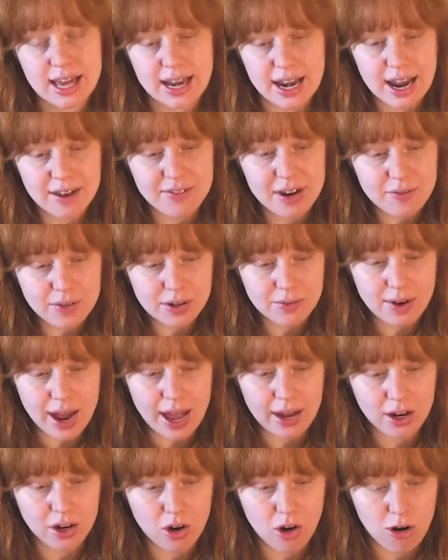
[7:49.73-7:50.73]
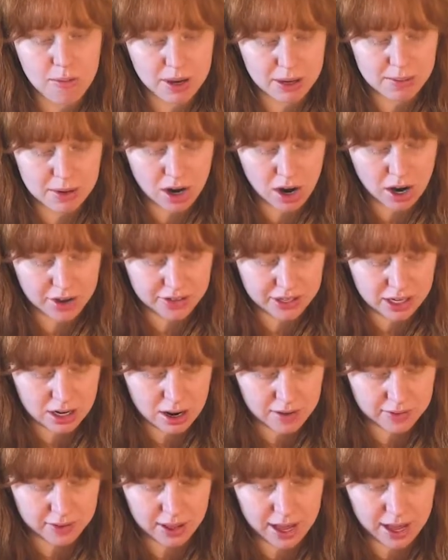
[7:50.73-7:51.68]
And I've never read a Cormac McCarthy novel.